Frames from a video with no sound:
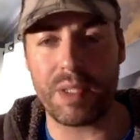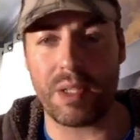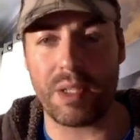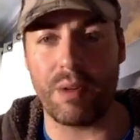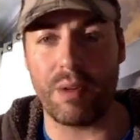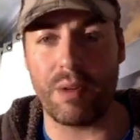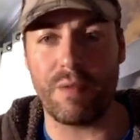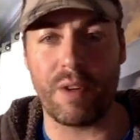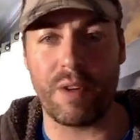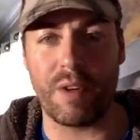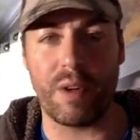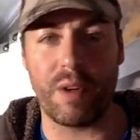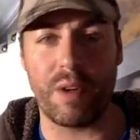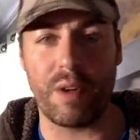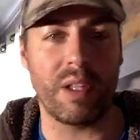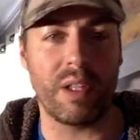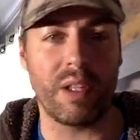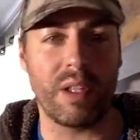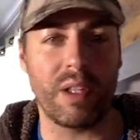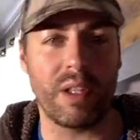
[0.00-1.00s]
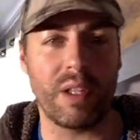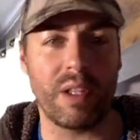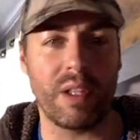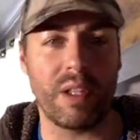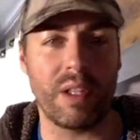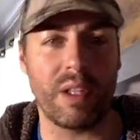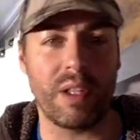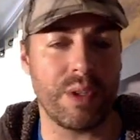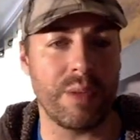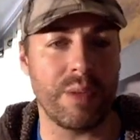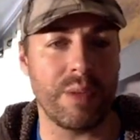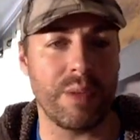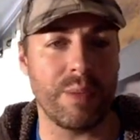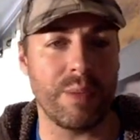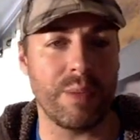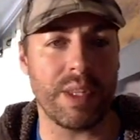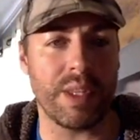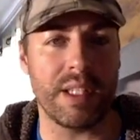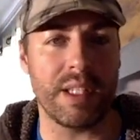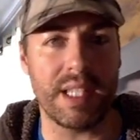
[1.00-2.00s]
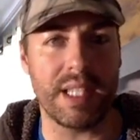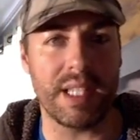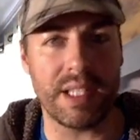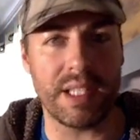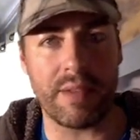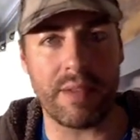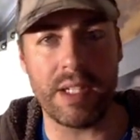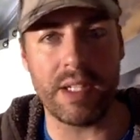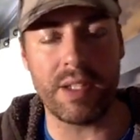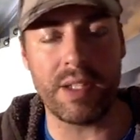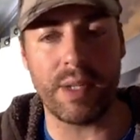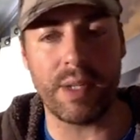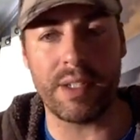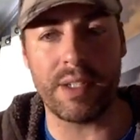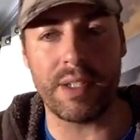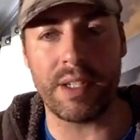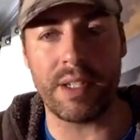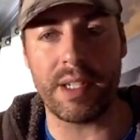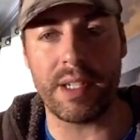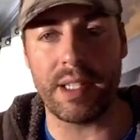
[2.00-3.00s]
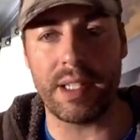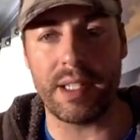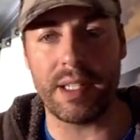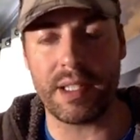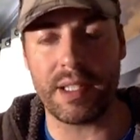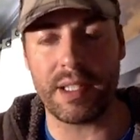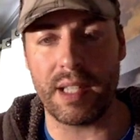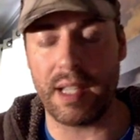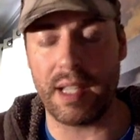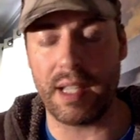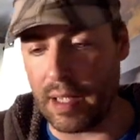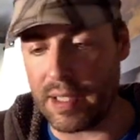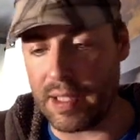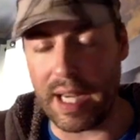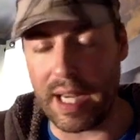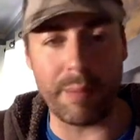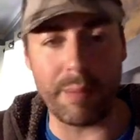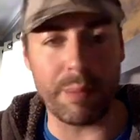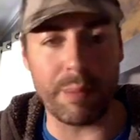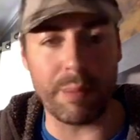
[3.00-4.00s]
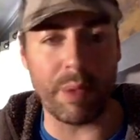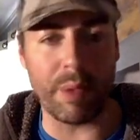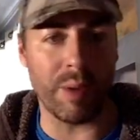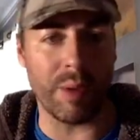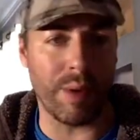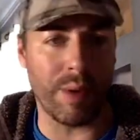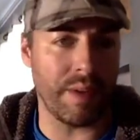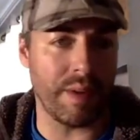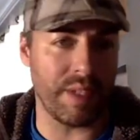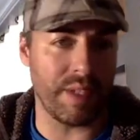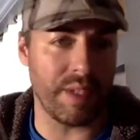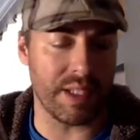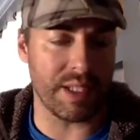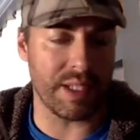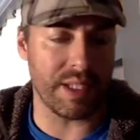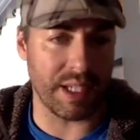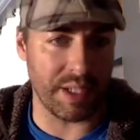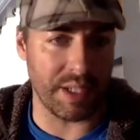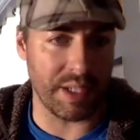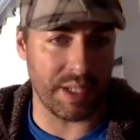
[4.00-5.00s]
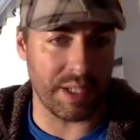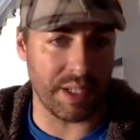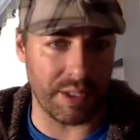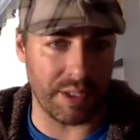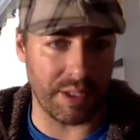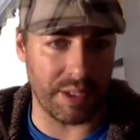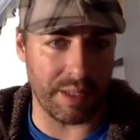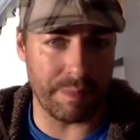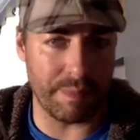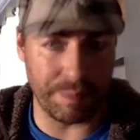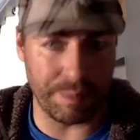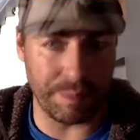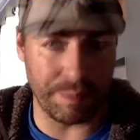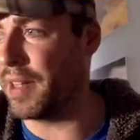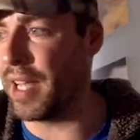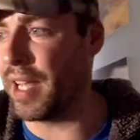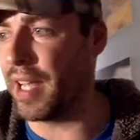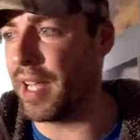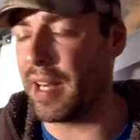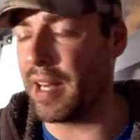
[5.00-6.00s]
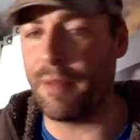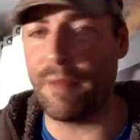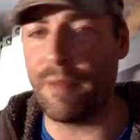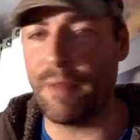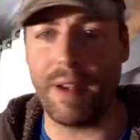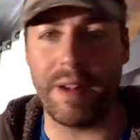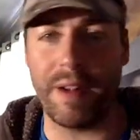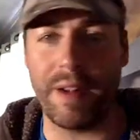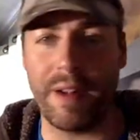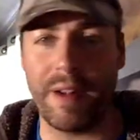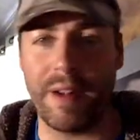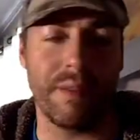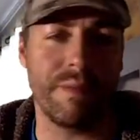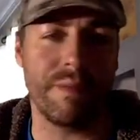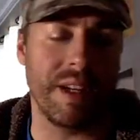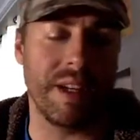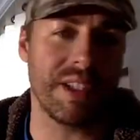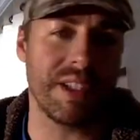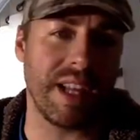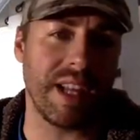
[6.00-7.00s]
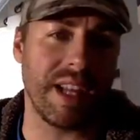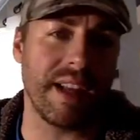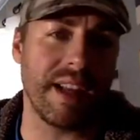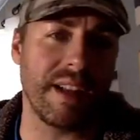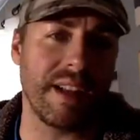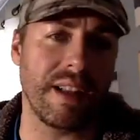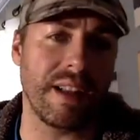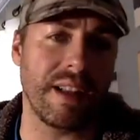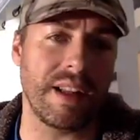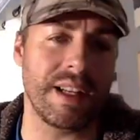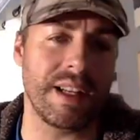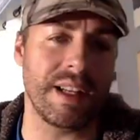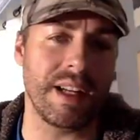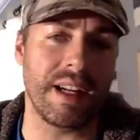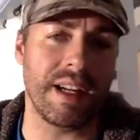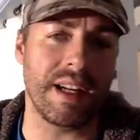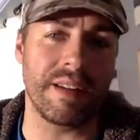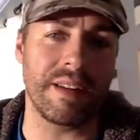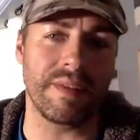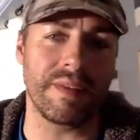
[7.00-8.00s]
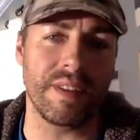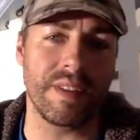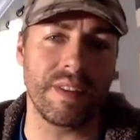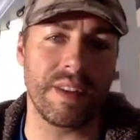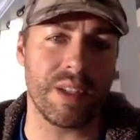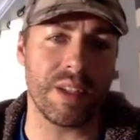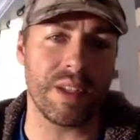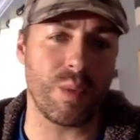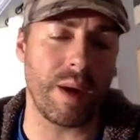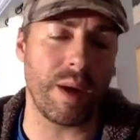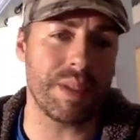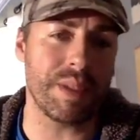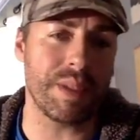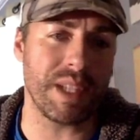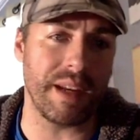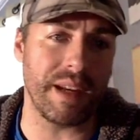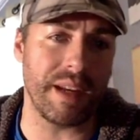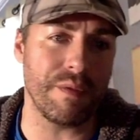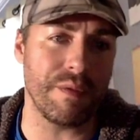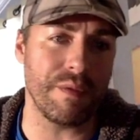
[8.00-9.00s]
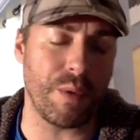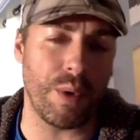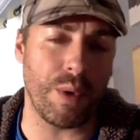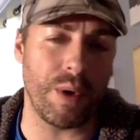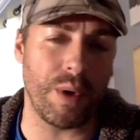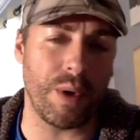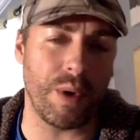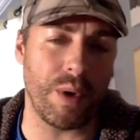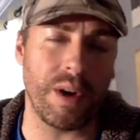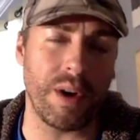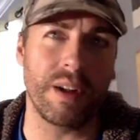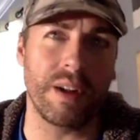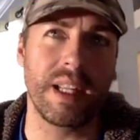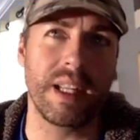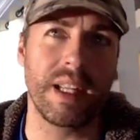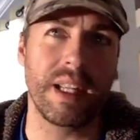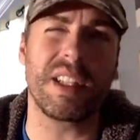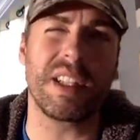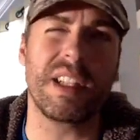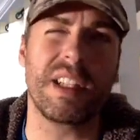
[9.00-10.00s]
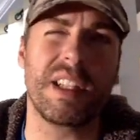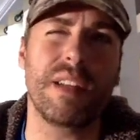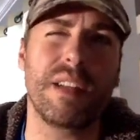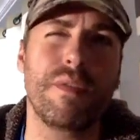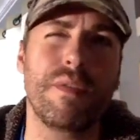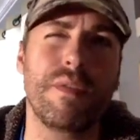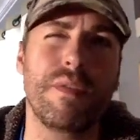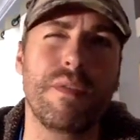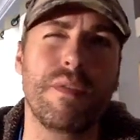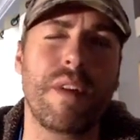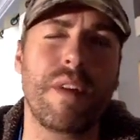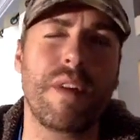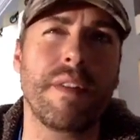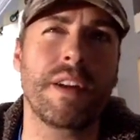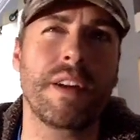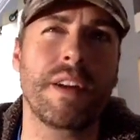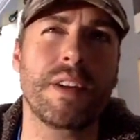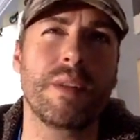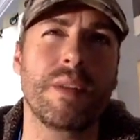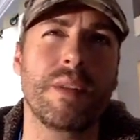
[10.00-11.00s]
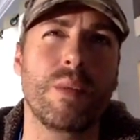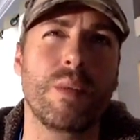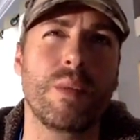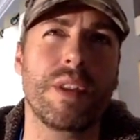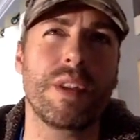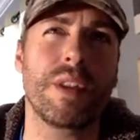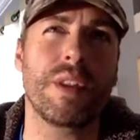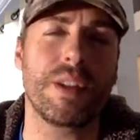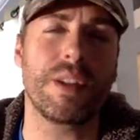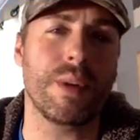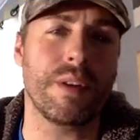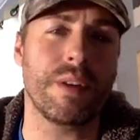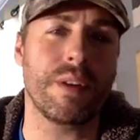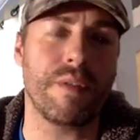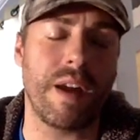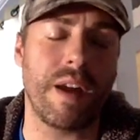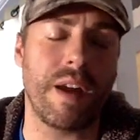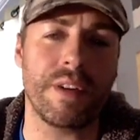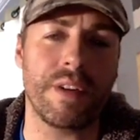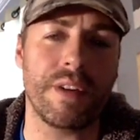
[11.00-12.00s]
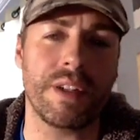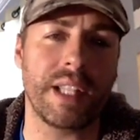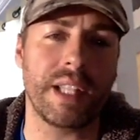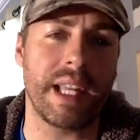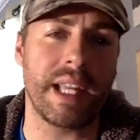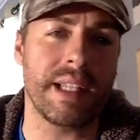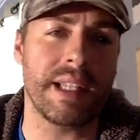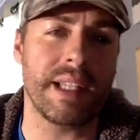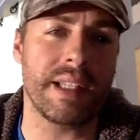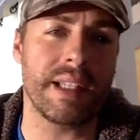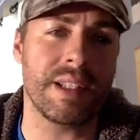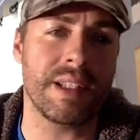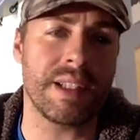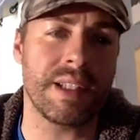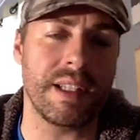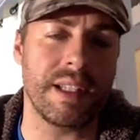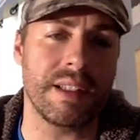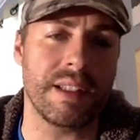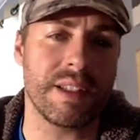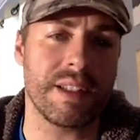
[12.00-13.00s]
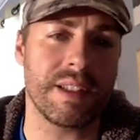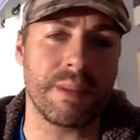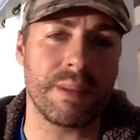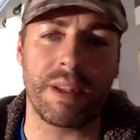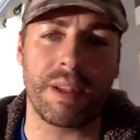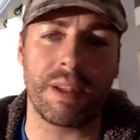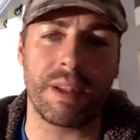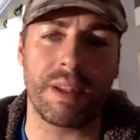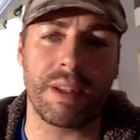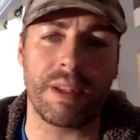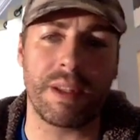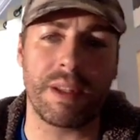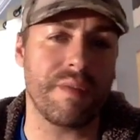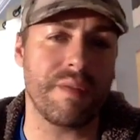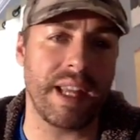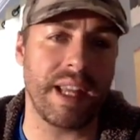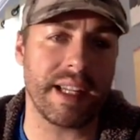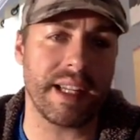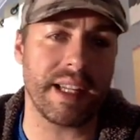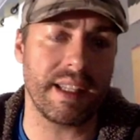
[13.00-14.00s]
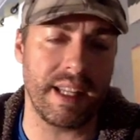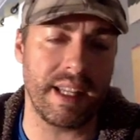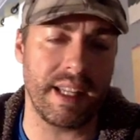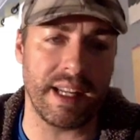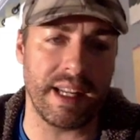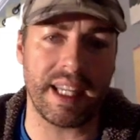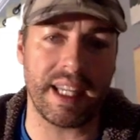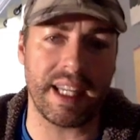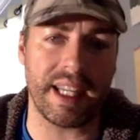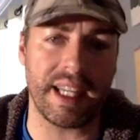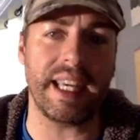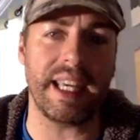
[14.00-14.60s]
So for a long time, I was shooting with a D7200 and this Tamron 150-600, and then I found a sale on this website for, it was the D500 with the 200-500 lens and some other stuff in a